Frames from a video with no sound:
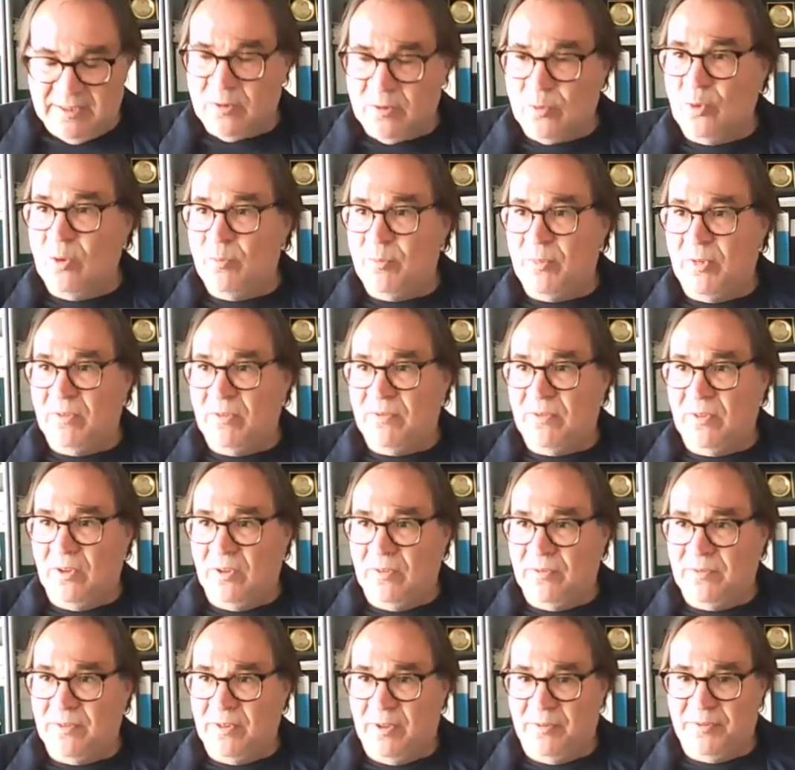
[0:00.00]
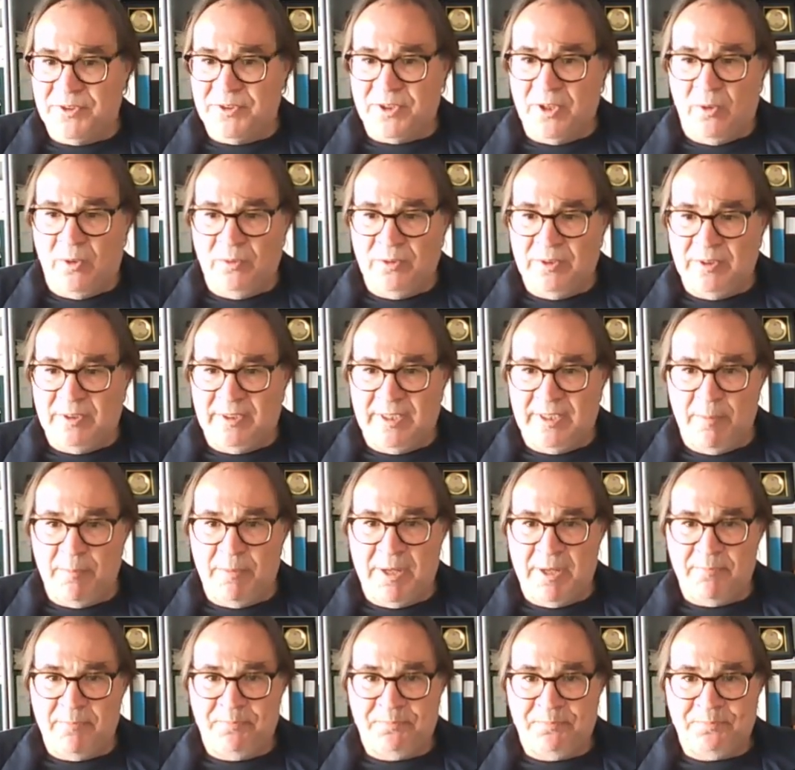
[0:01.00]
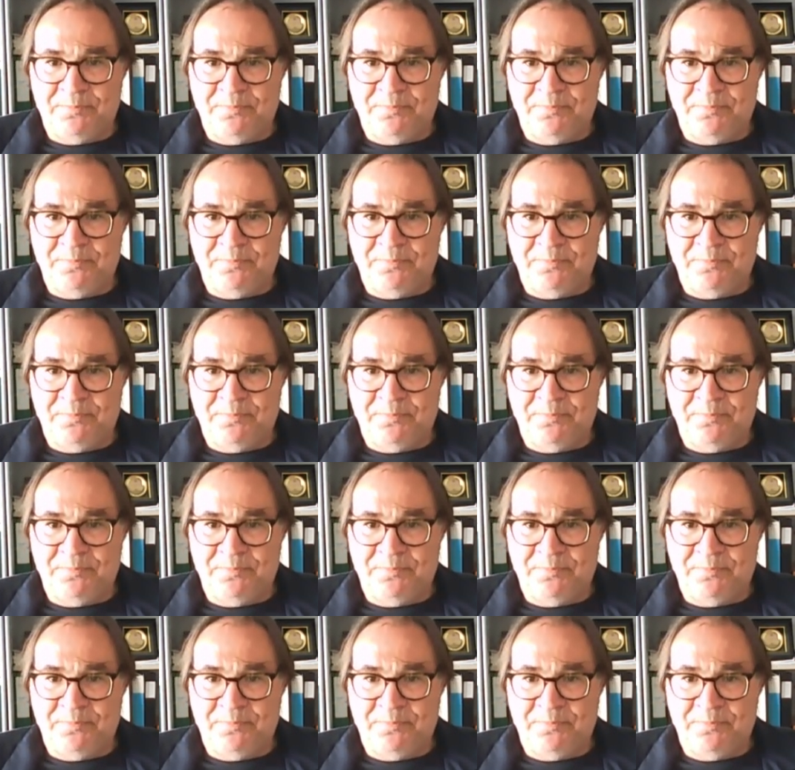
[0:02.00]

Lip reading: group of sawn timber.